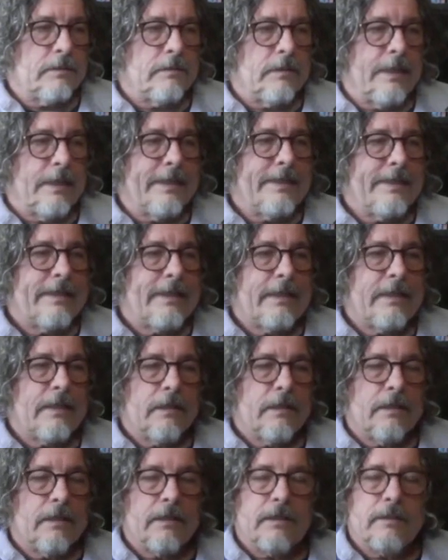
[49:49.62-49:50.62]
I
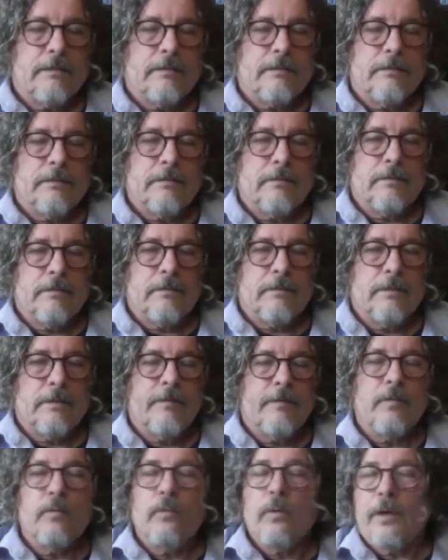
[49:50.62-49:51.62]

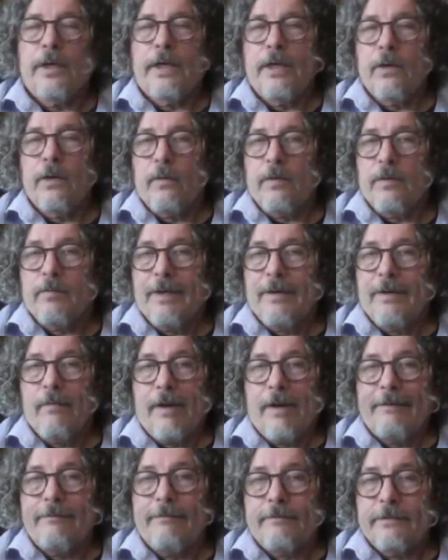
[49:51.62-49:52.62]
live and work here with my
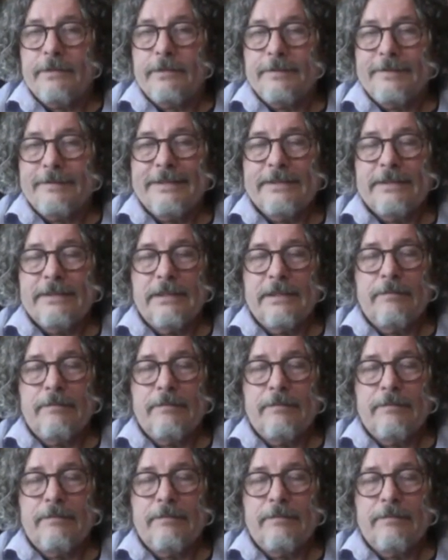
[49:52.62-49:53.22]
wife Teresa,